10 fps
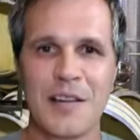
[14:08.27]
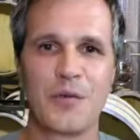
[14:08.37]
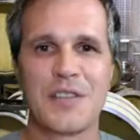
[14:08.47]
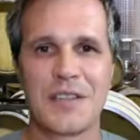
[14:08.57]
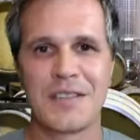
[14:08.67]

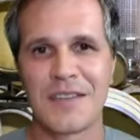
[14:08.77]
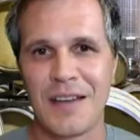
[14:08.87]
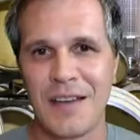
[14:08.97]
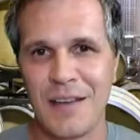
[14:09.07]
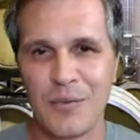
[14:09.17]
which is
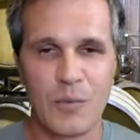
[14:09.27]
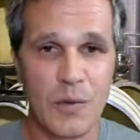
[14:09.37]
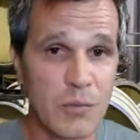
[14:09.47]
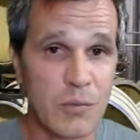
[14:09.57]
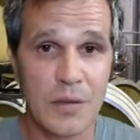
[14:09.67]
uh,
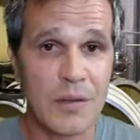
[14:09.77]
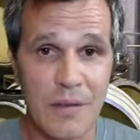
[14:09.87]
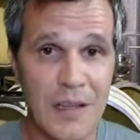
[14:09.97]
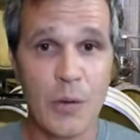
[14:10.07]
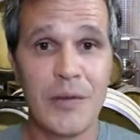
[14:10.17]
what what
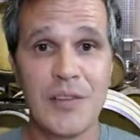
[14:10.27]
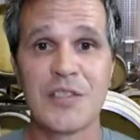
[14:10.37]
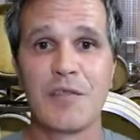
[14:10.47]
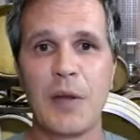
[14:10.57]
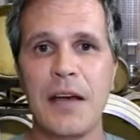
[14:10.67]
the equivalent
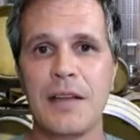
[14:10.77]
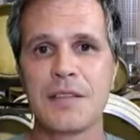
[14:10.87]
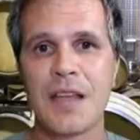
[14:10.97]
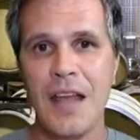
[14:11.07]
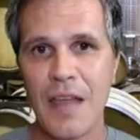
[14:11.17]
of blood
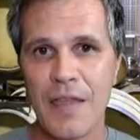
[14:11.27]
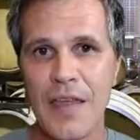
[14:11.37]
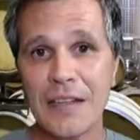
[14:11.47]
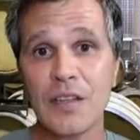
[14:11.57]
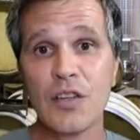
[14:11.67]
is,
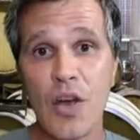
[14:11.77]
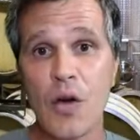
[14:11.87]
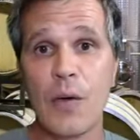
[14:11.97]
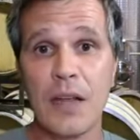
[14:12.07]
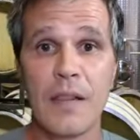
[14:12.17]
that can
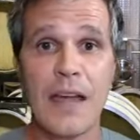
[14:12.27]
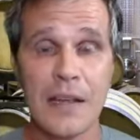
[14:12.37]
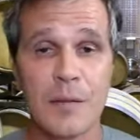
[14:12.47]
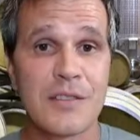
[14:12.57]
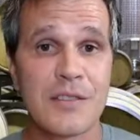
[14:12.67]
go in, and that
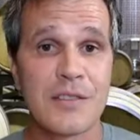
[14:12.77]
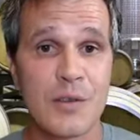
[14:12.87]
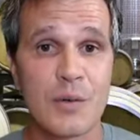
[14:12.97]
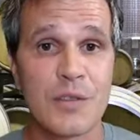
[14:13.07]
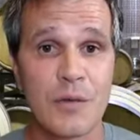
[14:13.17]
can be a
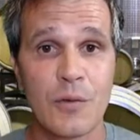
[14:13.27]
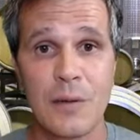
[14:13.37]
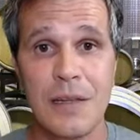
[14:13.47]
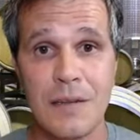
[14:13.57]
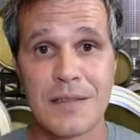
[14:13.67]
source of
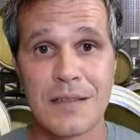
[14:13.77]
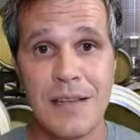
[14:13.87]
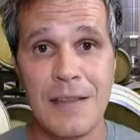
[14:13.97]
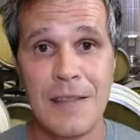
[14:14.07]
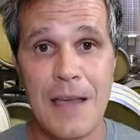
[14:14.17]
greenness
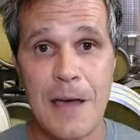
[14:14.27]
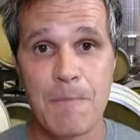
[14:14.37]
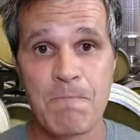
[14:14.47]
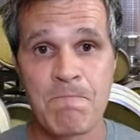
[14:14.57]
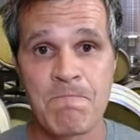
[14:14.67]
in the
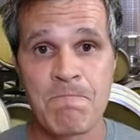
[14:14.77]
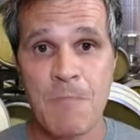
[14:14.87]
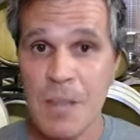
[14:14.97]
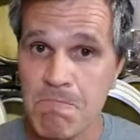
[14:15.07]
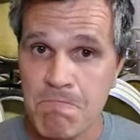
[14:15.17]
um
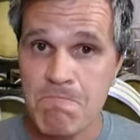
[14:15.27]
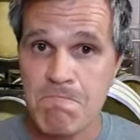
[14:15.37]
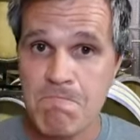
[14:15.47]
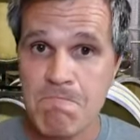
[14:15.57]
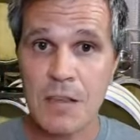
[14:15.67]

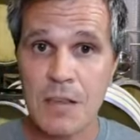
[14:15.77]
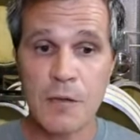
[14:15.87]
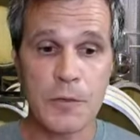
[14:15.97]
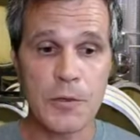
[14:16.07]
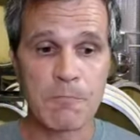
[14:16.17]
in the
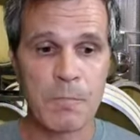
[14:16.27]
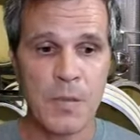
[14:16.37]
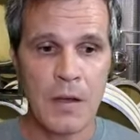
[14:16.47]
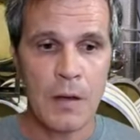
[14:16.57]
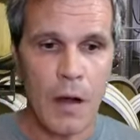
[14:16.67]
fruit.
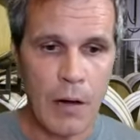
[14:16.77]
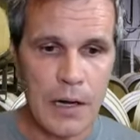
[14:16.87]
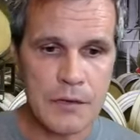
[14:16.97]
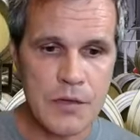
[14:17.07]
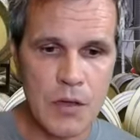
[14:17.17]
All
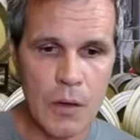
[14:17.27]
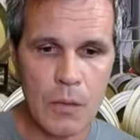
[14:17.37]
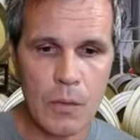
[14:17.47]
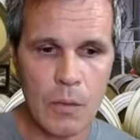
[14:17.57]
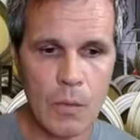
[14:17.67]
right. So,
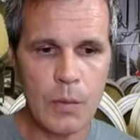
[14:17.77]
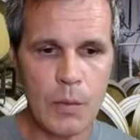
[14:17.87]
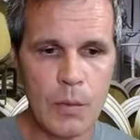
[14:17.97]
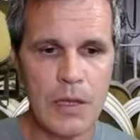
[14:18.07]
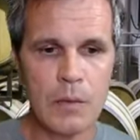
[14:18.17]
what are
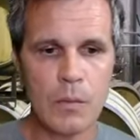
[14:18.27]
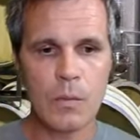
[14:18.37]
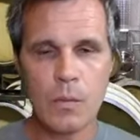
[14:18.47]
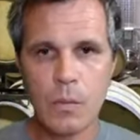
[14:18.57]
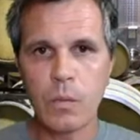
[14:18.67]
we
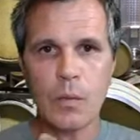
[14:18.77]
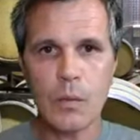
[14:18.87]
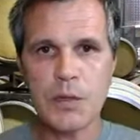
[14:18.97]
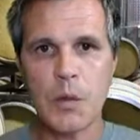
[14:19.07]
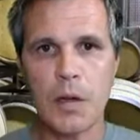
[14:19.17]
what are
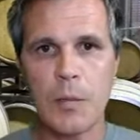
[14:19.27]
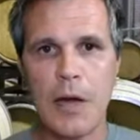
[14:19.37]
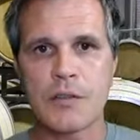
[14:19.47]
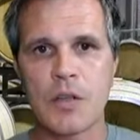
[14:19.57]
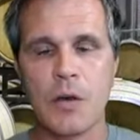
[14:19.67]
we talking
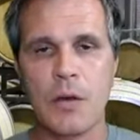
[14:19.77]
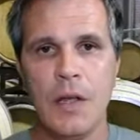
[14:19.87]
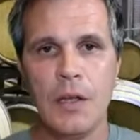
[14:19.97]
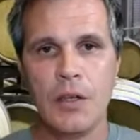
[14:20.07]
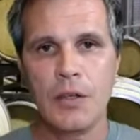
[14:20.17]
about? So
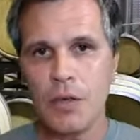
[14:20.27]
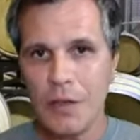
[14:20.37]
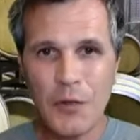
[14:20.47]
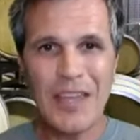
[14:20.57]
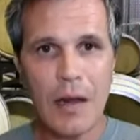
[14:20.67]
you
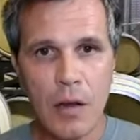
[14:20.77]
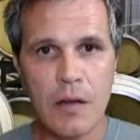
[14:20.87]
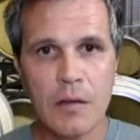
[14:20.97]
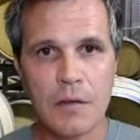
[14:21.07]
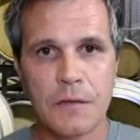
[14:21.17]
if you get a lot
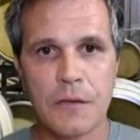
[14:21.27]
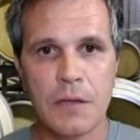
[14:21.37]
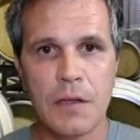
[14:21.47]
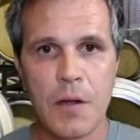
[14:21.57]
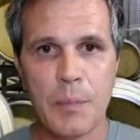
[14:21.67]
of
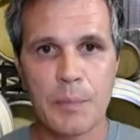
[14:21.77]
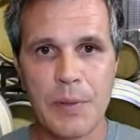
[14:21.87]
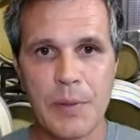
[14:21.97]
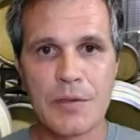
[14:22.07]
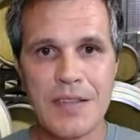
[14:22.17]
you know
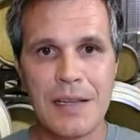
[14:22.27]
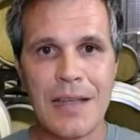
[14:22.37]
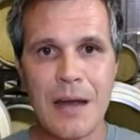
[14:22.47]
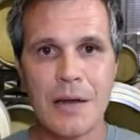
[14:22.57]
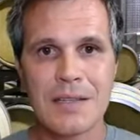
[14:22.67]
pyrazine
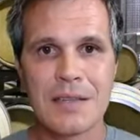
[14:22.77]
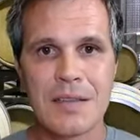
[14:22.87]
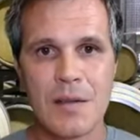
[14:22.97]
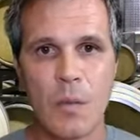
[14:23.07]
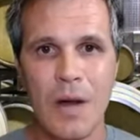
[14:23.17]
characters
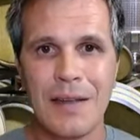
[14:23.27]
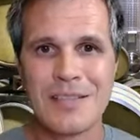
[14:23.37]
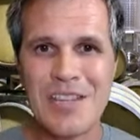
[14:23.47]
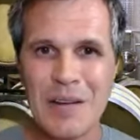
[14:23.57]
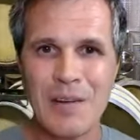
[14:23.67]
in the wine,
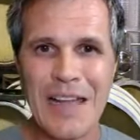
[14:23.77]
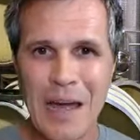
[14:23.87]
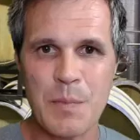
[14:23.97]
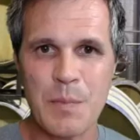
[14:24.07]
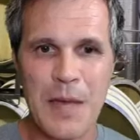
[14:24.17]
generally
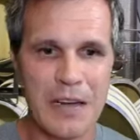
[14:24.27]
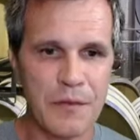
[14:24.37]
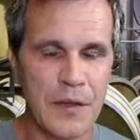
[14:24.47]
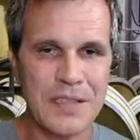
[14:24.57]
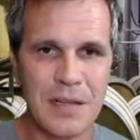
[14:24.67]
how it's
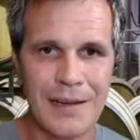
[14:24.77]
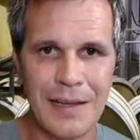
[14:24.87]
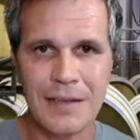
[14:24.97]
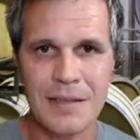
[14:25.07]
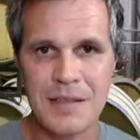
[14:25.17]
manifested
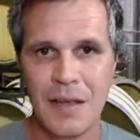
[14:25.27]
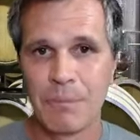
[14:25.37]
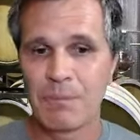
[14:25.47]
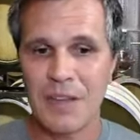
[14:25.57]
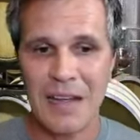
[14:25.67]
is
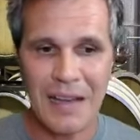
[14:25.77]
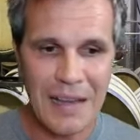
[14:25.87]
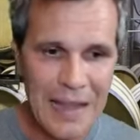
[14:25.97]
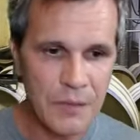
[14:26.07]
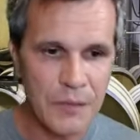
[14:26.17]
a
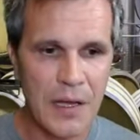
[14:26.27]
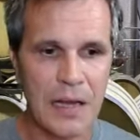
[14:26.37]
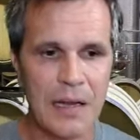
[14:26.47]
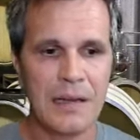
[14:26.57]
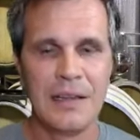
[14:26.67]
lack of
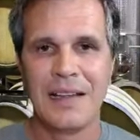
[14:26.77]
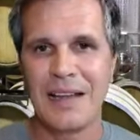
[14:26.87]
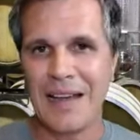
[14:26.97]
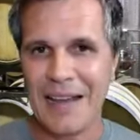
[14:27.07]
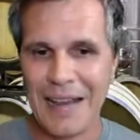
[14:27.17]
color,
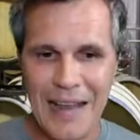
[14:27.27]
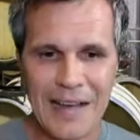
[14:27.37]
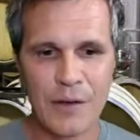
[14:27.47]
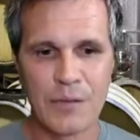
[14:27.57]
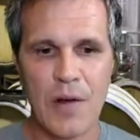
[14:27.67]
a lack
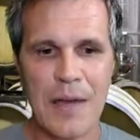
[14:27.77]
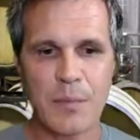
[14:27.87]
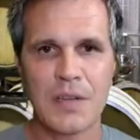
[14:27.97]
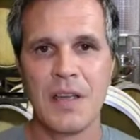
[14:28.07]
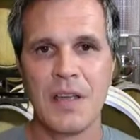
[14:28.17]
of
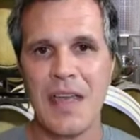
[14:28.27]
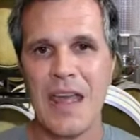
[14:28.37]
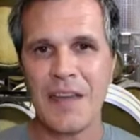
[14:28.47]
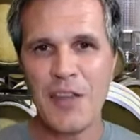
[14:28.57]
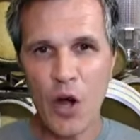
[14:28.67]
ripeness,
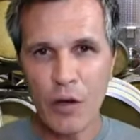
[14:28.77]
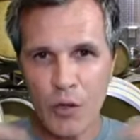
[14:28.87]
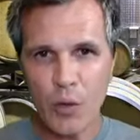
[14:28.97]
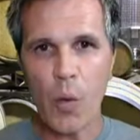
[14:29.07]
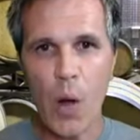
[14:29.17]
and the
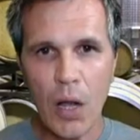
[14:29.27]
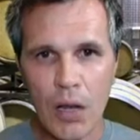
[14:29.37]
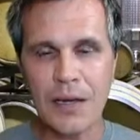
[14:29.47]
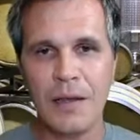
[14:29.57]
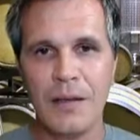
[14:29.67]
overall
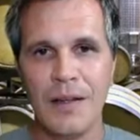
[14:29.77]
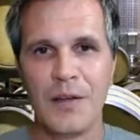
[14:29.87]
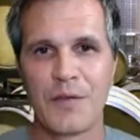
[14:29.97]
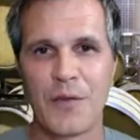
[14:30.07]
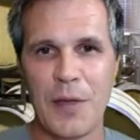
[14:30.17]
quality
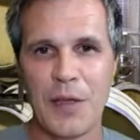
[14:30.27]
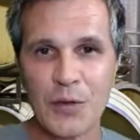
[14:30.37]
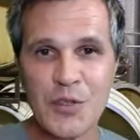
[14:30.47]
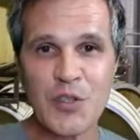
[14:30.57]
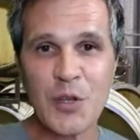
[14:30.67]
from a
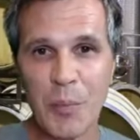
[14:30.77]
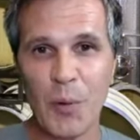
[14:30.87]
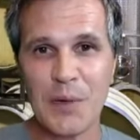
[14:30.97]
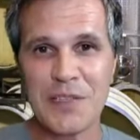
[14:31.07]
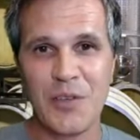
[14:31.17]
consumer
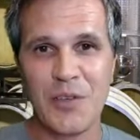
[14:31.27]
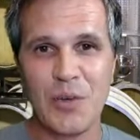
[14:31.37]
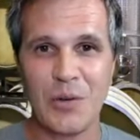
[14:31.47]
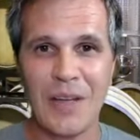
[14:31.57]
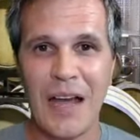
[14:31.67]
point of
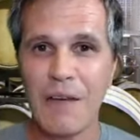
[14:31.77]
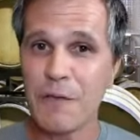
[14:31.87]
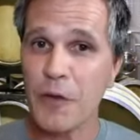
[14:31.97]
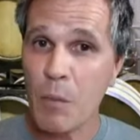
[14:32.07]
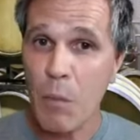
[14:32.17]
view.
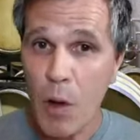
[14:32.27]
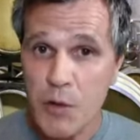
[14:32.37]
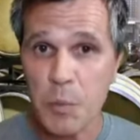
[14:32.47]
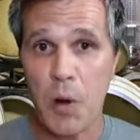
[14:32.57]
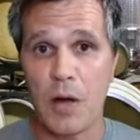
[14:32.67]
For the
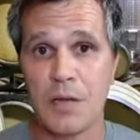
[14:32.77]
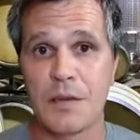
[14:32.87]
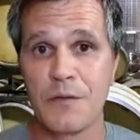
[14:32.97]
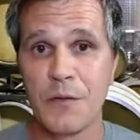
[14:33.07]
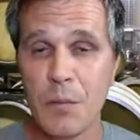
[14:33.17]
most part,
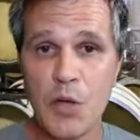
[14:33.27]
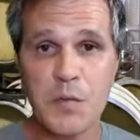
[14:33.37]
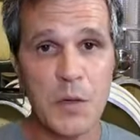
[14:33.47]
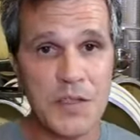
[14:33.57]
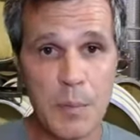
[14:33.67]
for the most
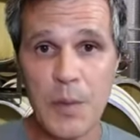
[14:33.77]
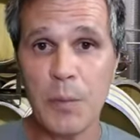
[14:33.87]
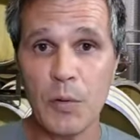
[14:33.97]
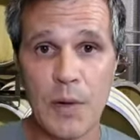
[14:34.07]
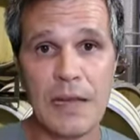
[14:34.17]
part, some
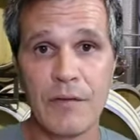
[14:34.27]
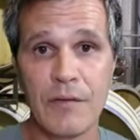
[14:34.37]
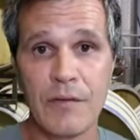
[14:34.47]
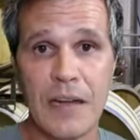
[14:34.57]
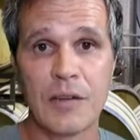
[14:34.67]
people really
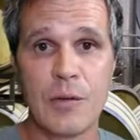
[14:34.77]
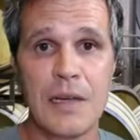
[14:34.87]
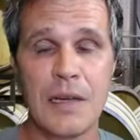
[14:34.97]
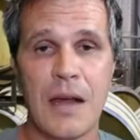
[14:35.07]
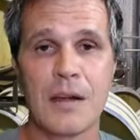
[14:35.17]
love that green
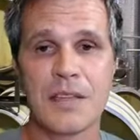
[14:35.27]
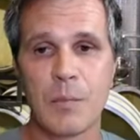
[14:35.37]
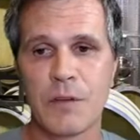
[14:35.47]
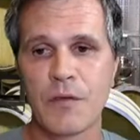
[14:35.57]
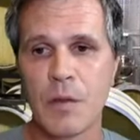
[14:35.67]
character,
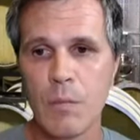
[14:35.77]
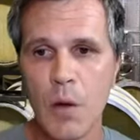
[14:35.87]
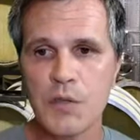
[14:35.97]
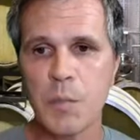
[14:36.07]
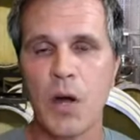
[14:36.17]
but for the
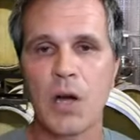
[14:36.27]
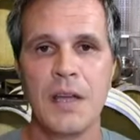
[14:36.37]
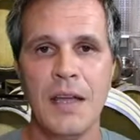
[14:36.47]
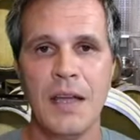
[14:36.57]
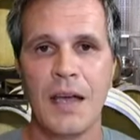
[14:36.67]
most part,
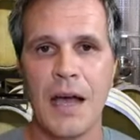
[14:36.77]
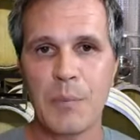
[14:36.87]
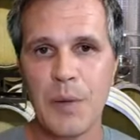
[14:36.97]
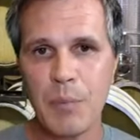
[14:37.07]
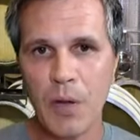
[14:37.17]
uh,
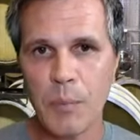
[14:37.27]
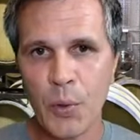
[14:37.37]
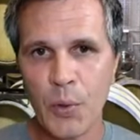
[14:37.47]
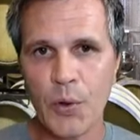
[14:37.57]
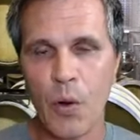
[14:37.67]
people are
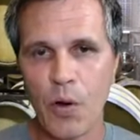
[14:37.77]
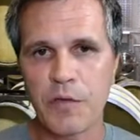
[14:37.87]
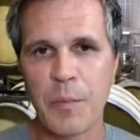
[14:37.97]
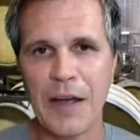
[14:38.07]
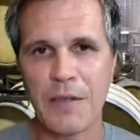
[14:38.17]
put
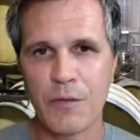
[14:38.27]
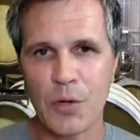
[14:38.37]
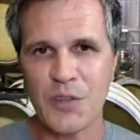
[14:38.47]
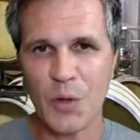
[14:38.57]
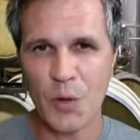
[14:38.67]
off by the very
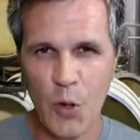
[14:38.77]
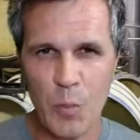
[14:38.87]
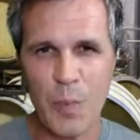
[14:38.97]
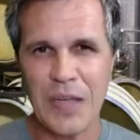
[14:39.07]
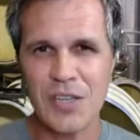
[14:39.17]
sort of
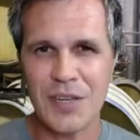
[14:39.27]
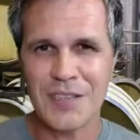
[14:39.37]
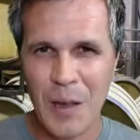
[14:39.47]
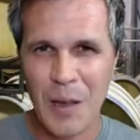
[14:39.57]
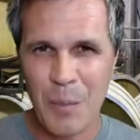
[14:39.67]

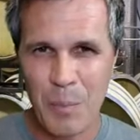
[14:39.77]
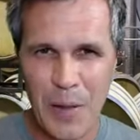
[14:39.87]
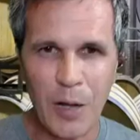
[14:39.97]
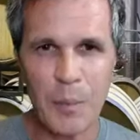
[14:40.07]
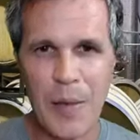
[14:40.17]
herbaceous
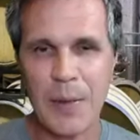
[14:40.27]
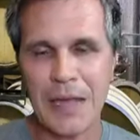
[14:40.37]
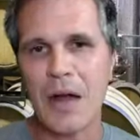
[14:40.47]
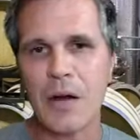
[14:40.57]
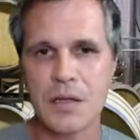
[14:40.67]
bell pepper
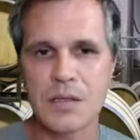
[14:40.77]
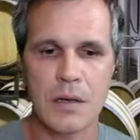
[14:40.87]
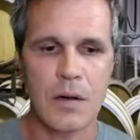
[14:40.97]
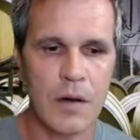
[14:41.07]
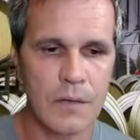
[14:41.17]
character
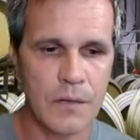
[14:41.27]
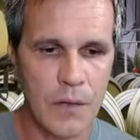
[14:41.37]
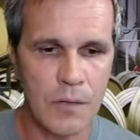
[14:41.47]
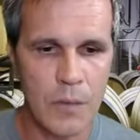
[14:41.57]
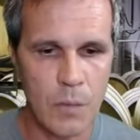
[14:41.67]
of,
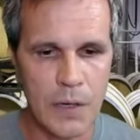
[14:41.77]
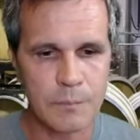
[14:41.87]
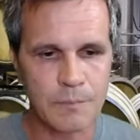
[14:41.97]
of the wine.